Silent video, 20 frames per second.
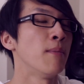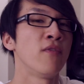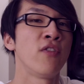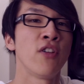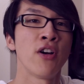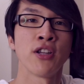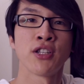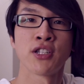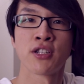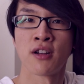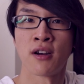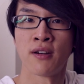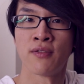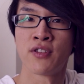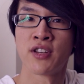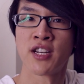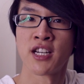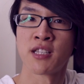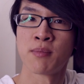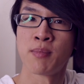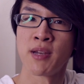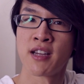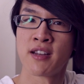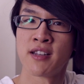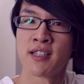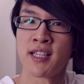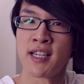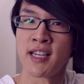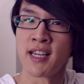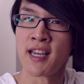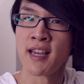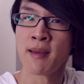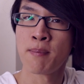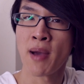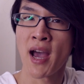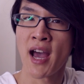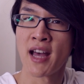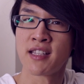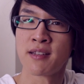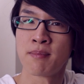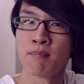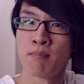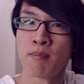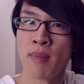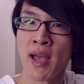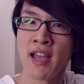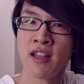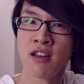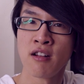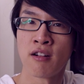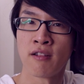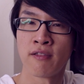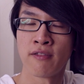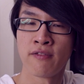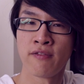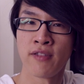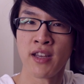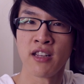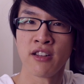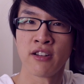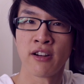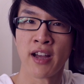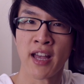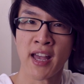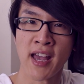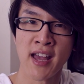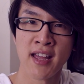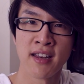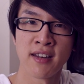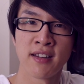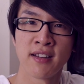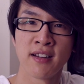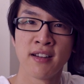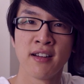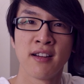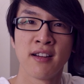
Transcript: First off, just because the Earpads may not fit your head